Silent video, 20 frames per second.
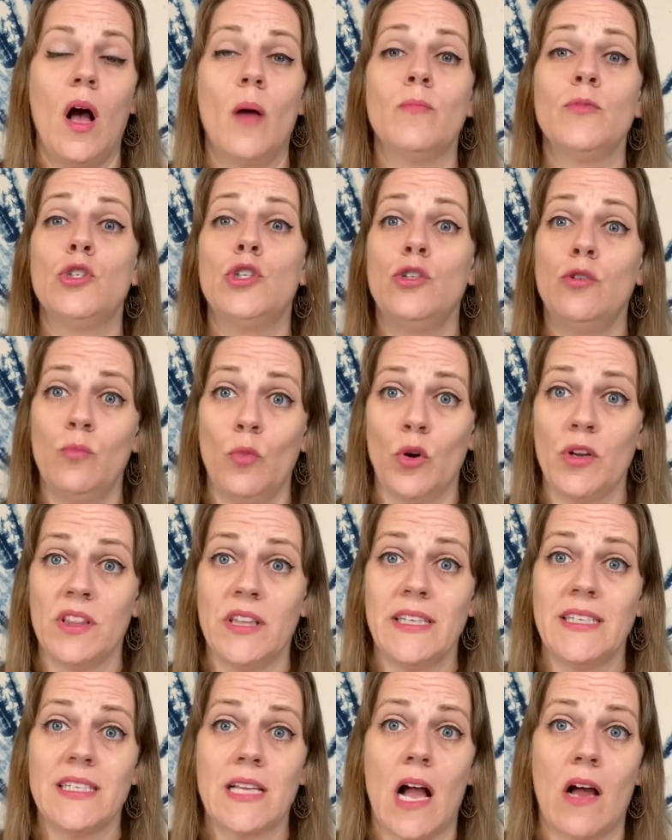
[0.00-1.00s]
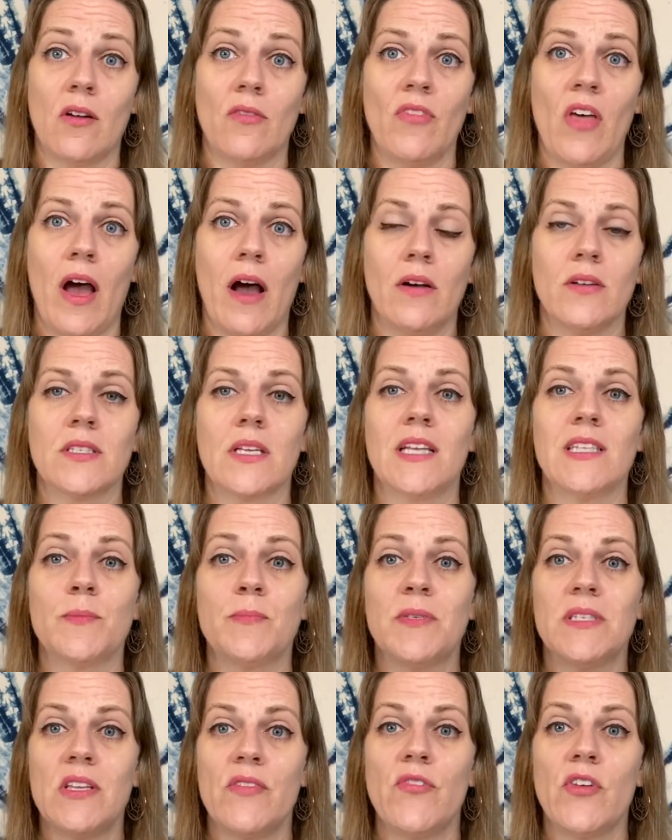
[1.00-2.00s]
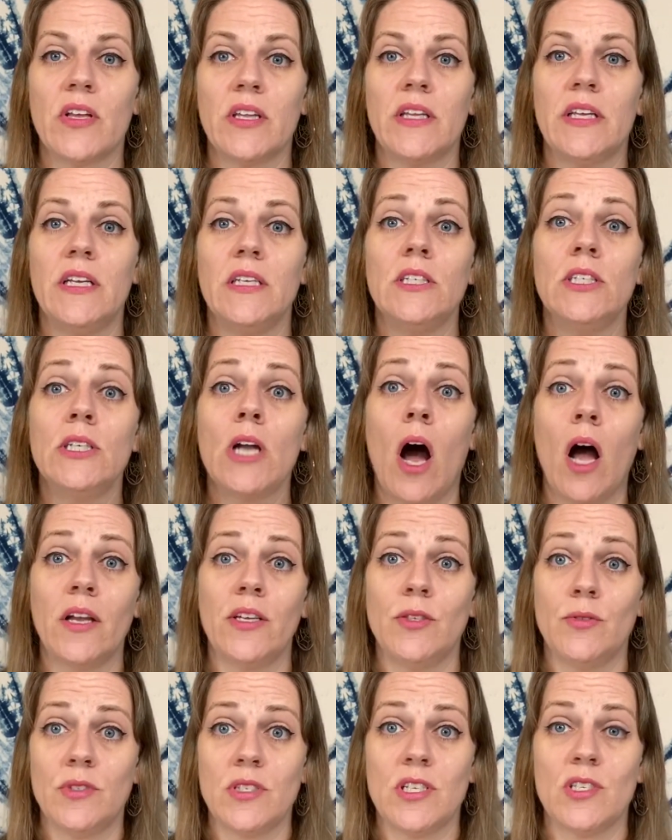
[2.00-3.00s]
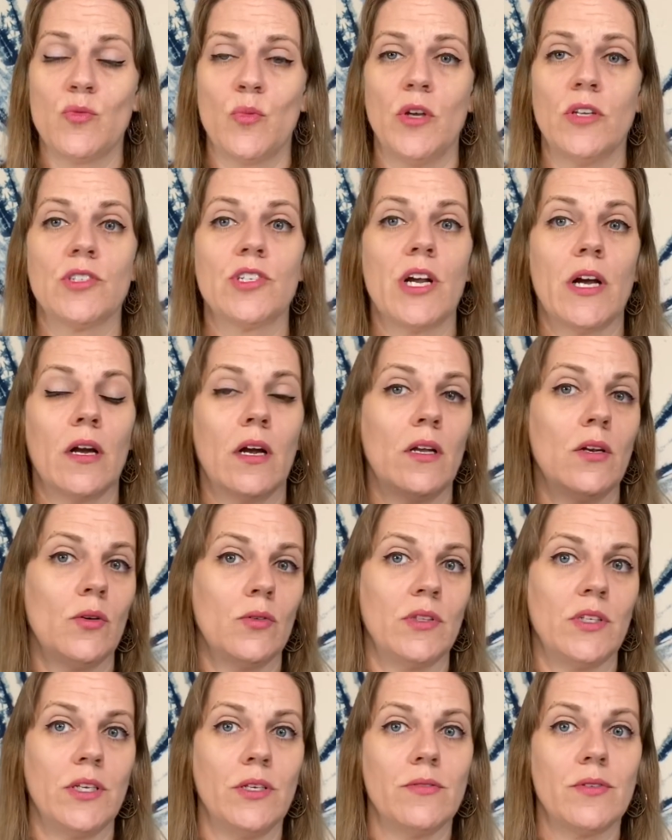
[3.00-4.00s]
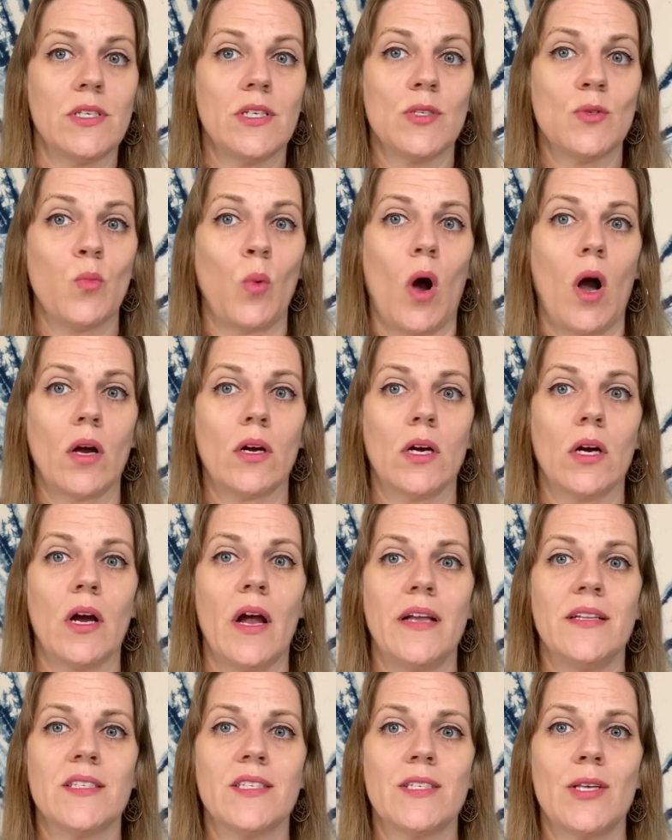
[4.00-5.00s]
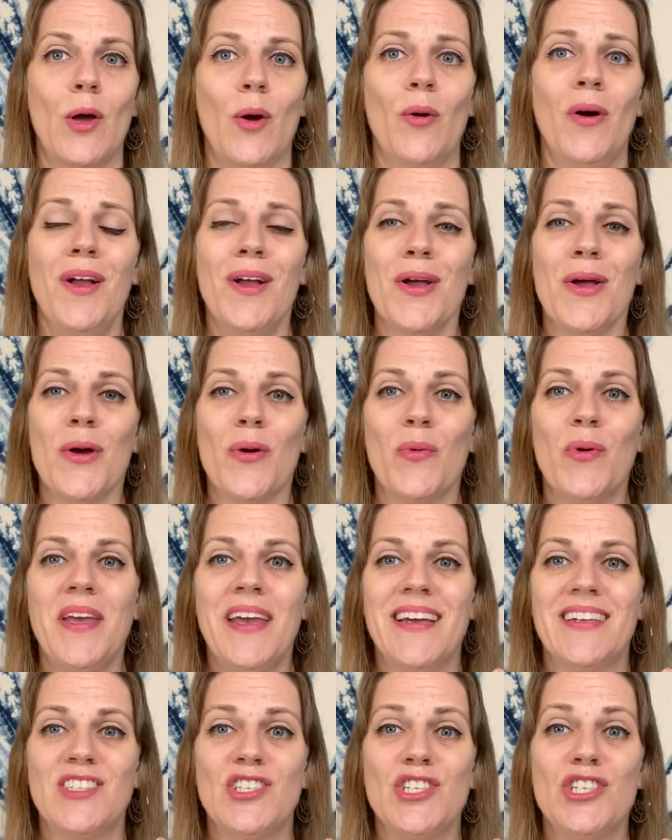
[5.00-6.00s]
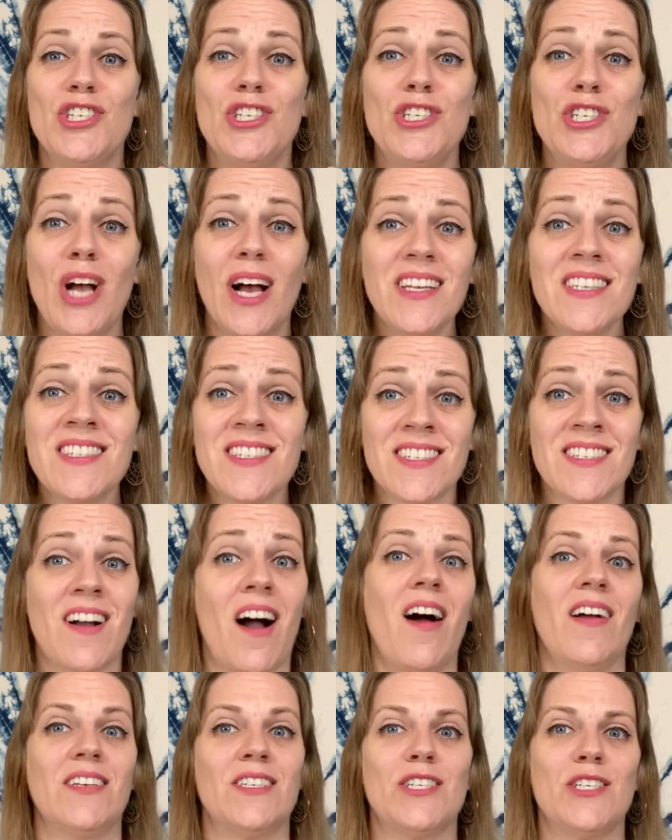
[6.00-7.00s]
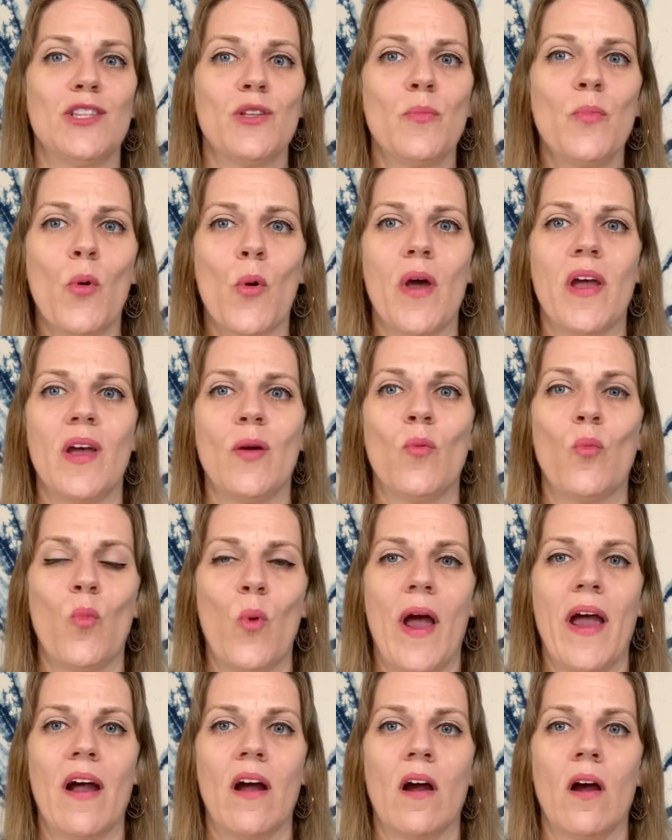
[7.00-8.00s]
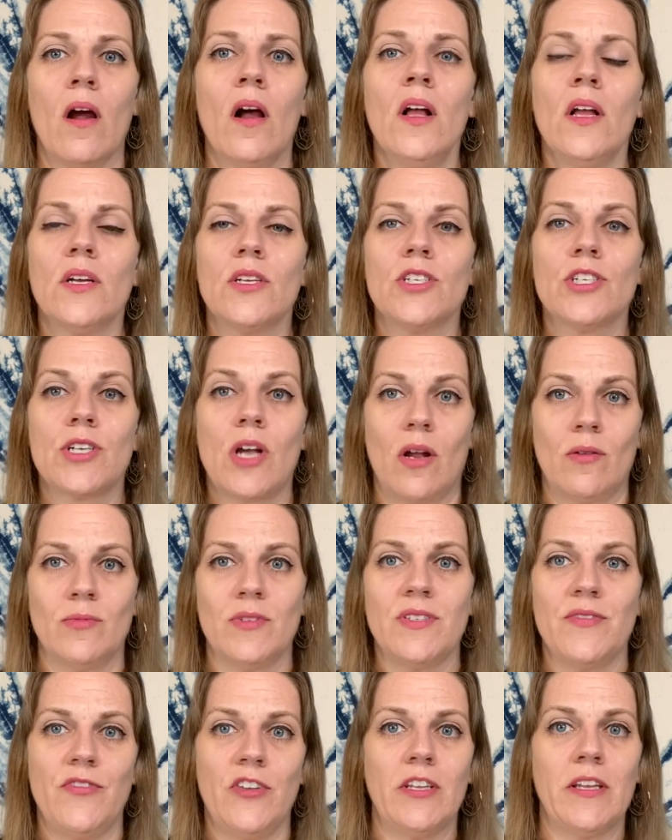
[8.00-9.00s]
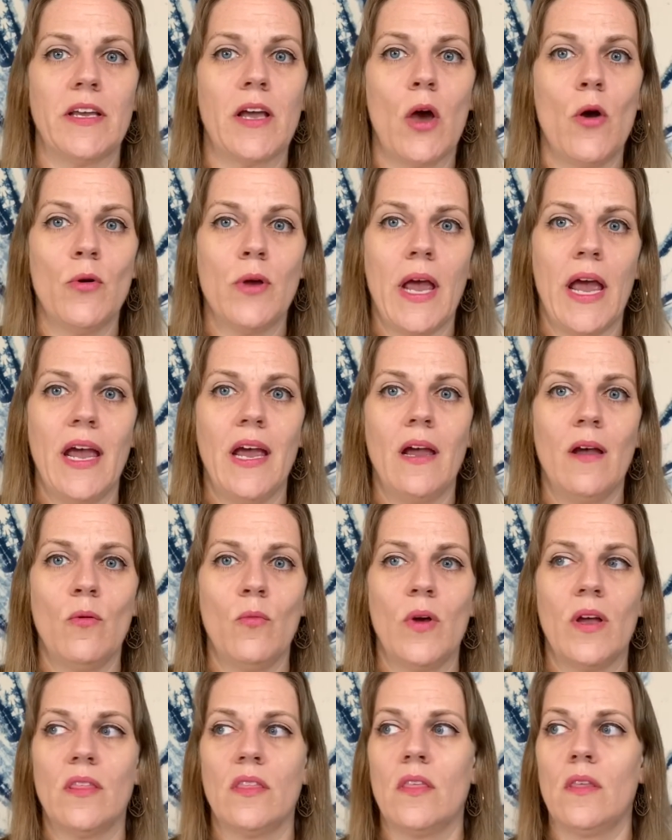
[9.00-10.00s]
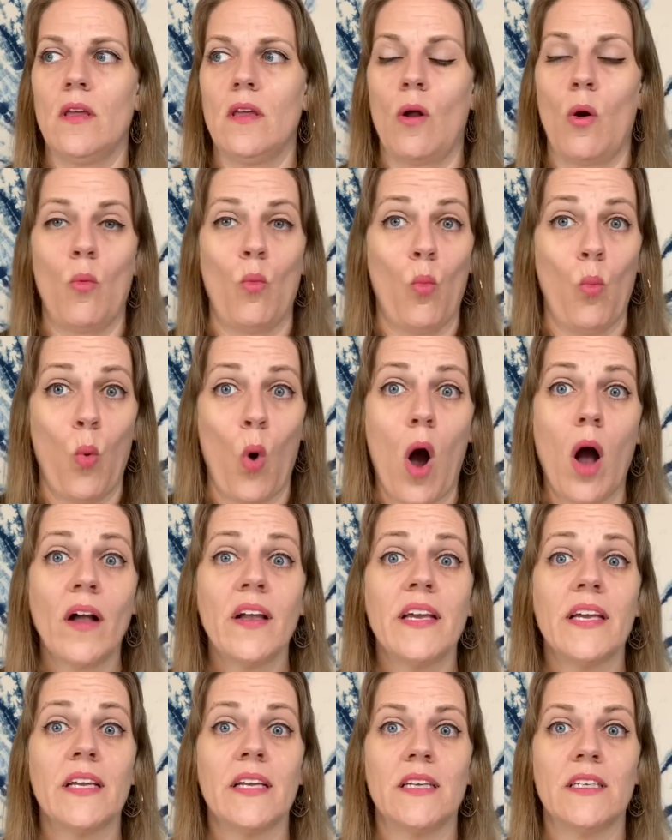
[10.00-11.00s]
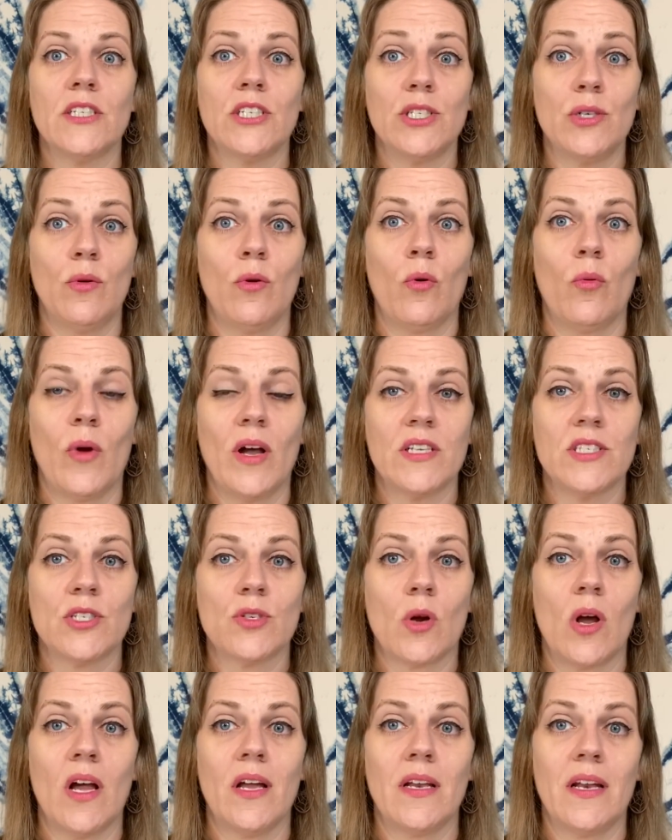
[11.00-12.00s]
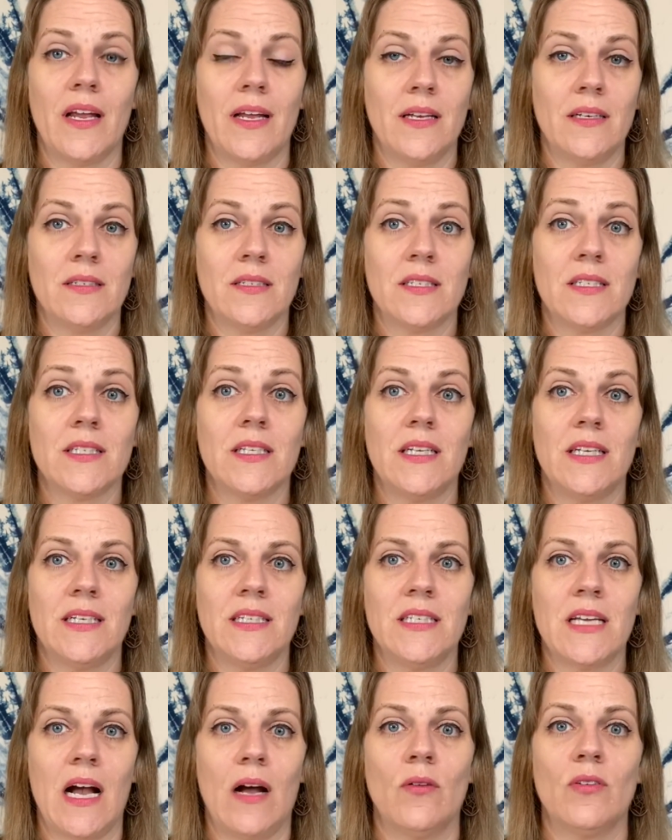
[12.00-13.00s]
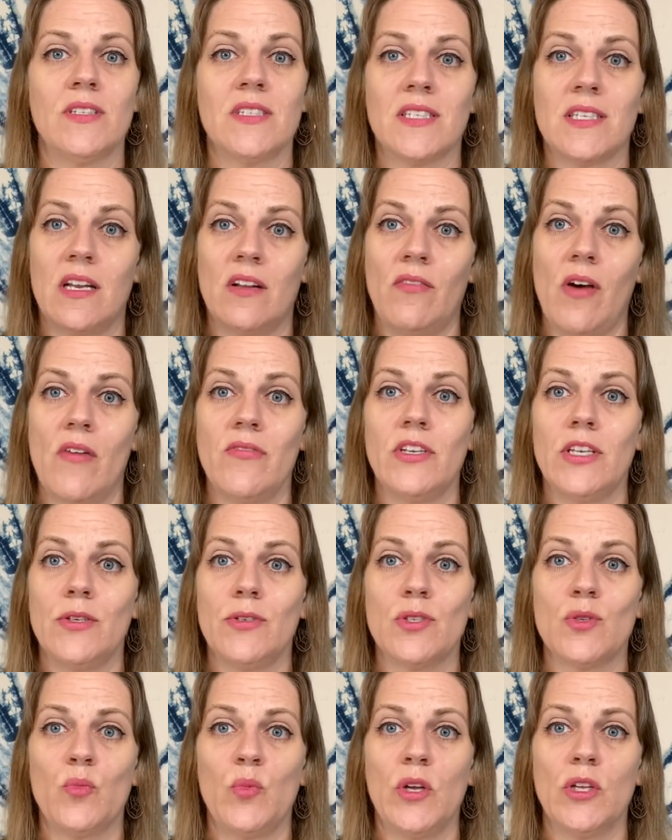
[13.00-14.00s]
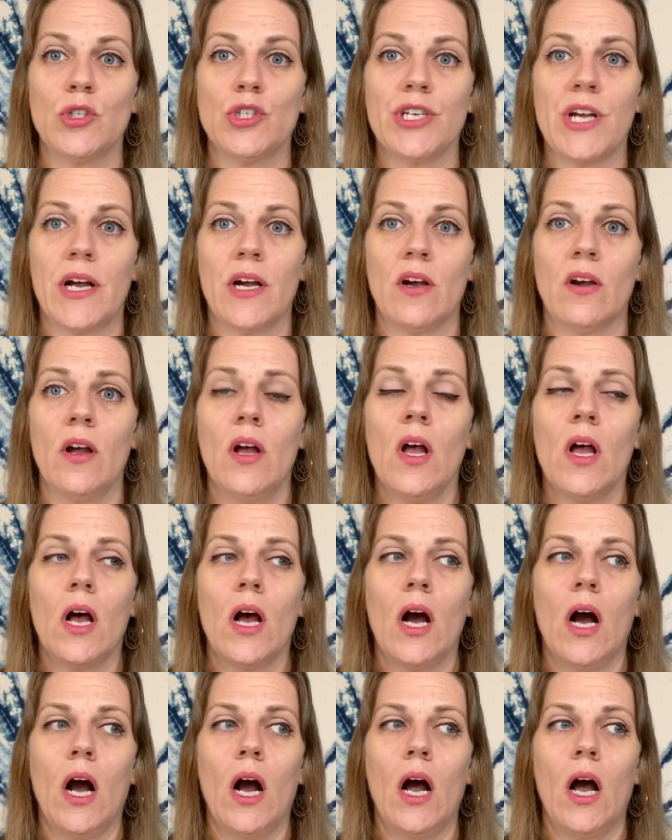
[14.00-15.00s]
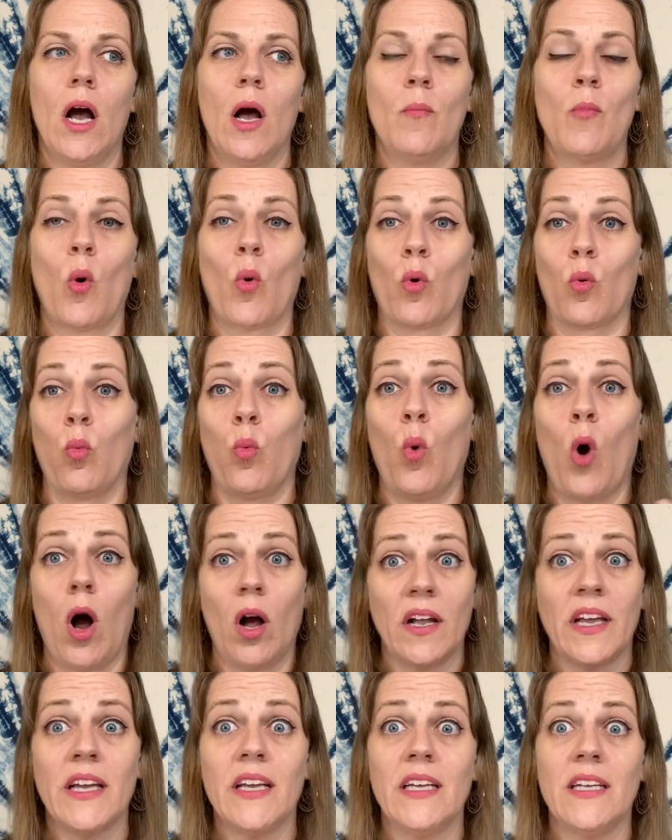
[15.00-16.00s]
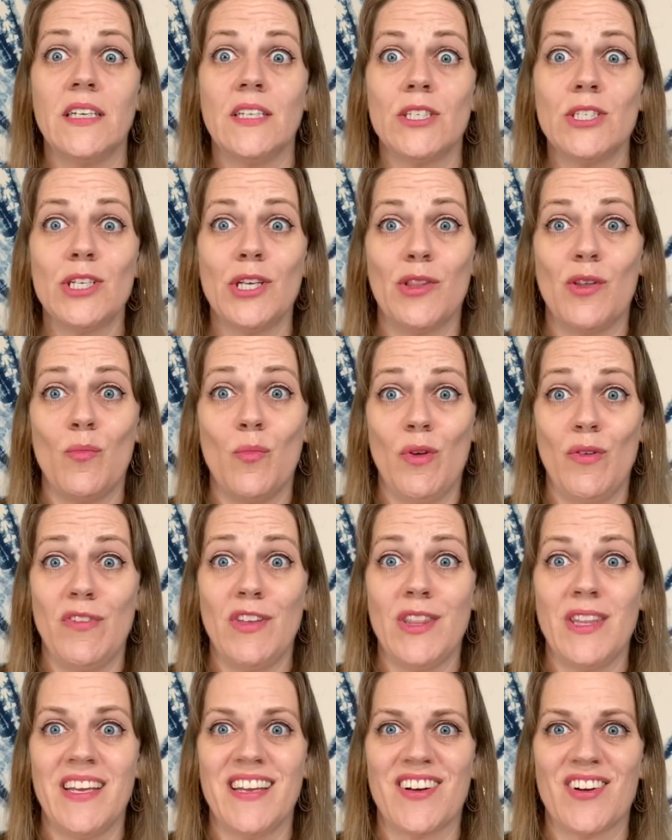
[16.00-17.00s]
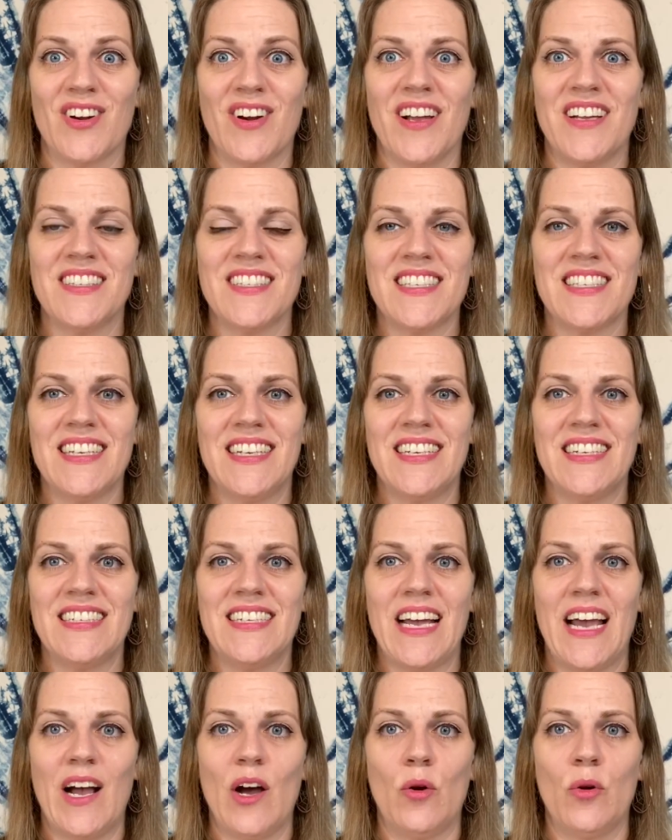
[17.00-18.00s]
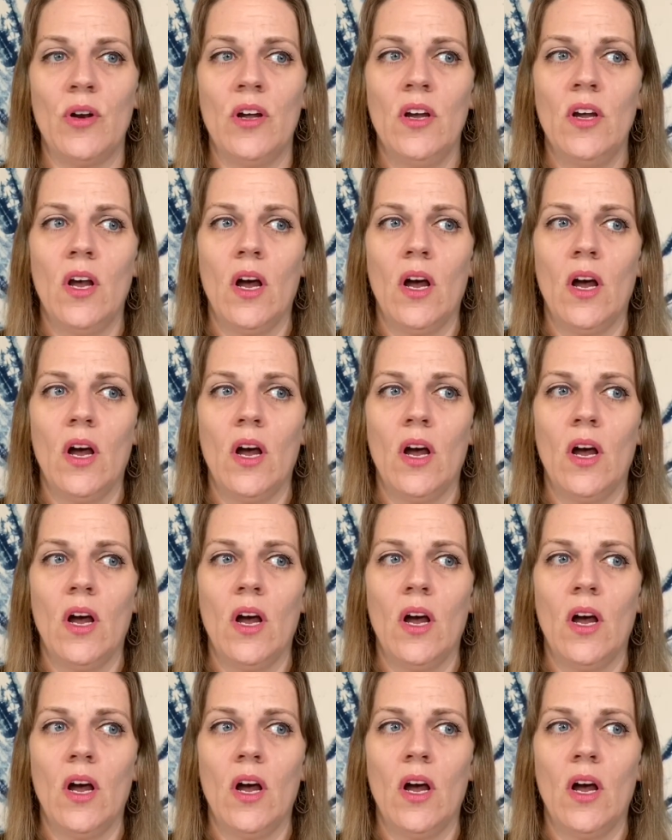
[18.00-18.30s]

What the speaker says: do more things out of the house, and specifically not use his wheelchair and only use his walker. And so we had just gotten to the point where Sean was feeling okay with, walking into a restaurant and sitting down instead of having to use a wheelchair, or walking into the movie theater and sitting down,